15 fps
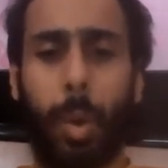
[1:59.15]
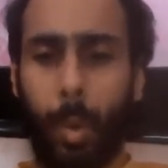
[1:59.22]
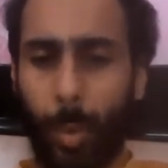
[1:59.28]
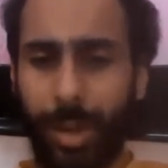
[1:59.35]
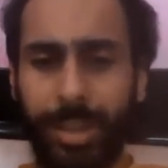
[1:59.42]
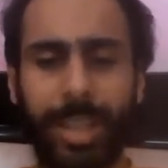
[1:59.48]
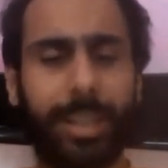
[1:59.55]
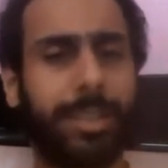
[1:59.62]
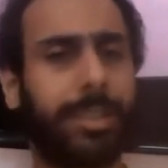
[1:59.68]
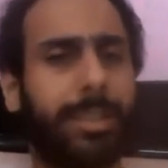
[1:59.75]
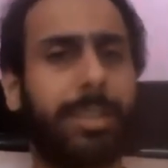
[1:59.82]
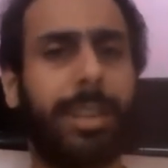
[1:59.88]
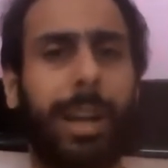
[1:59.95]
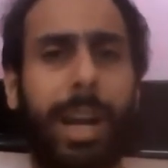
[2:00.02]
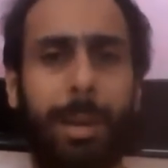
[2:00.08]
With
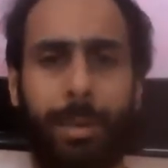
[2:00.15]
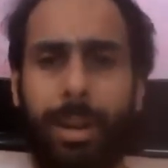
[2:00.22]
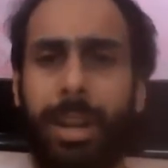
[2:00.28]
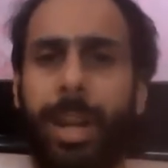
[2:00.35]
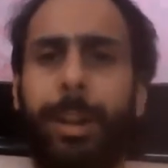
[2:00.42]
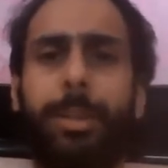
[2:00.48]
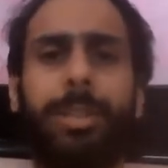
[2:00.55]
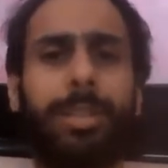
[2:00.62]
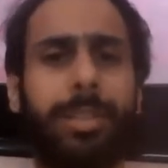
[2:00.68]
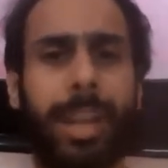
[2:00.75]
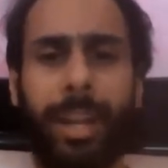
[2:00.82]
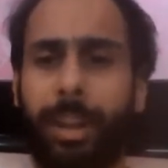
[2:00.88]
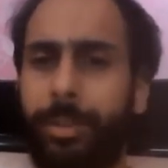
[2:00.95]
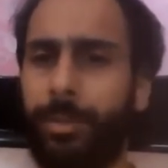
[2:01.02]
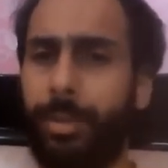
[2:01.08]
this, I would like to
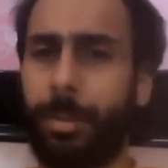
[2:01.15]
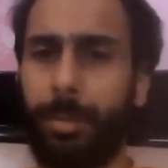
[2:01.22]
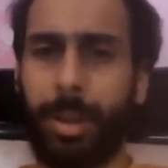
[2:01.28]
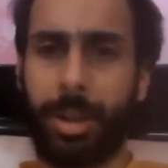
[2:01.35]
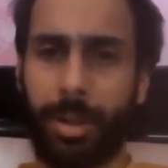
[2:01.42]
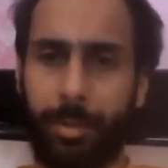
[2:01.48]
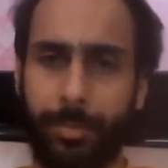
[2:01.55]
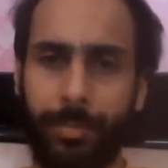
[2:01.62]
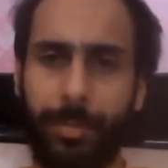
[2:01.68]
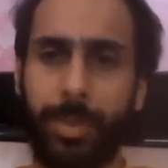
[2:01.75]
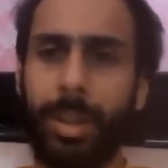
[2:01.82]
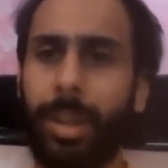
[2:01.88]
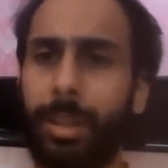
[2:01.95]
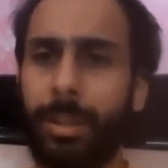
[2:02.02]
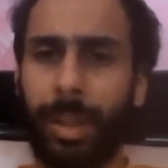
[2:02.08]
sign off from now.
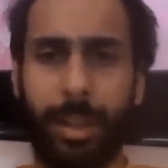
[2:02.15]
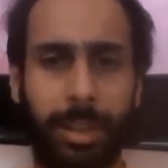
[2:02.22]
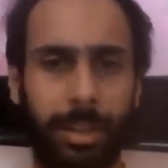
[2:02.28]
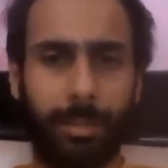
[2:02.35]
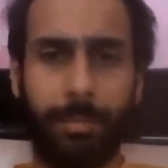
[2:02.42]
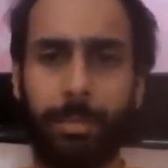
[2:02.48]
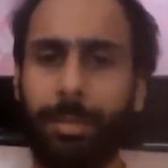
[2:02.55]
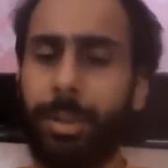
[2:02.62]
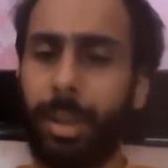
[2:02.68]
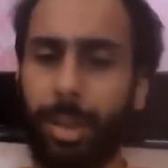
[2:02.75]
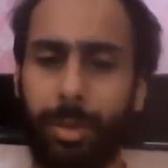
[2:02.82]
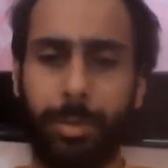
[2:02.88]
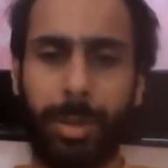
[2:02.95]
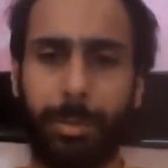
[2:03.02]
Thank you. Thank you very